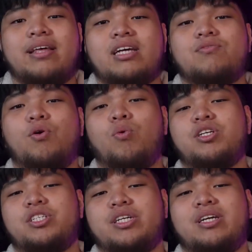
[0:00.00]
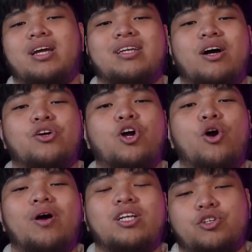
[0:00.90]
Thanks for watching. Now
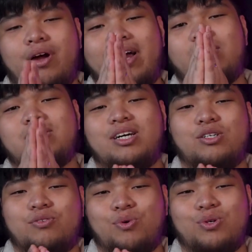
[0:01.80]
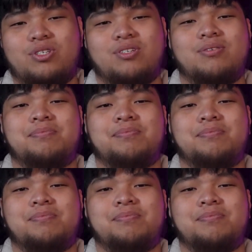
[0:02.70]
go and try out Salesforce.